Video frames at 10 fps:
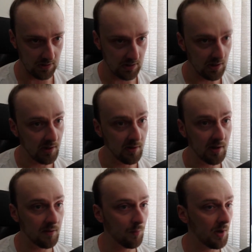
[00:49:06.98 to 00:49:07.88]
And
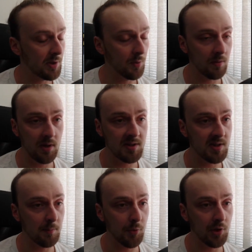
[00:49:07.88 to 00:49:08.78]
at
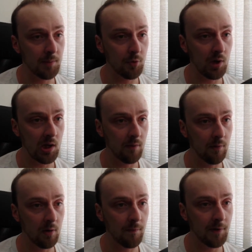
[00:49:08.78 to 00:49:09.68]
some point I'm gonna have
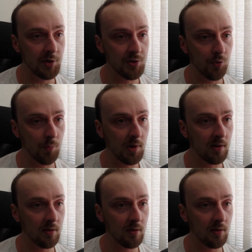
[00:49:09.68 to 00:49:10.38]
a finished ROM hack.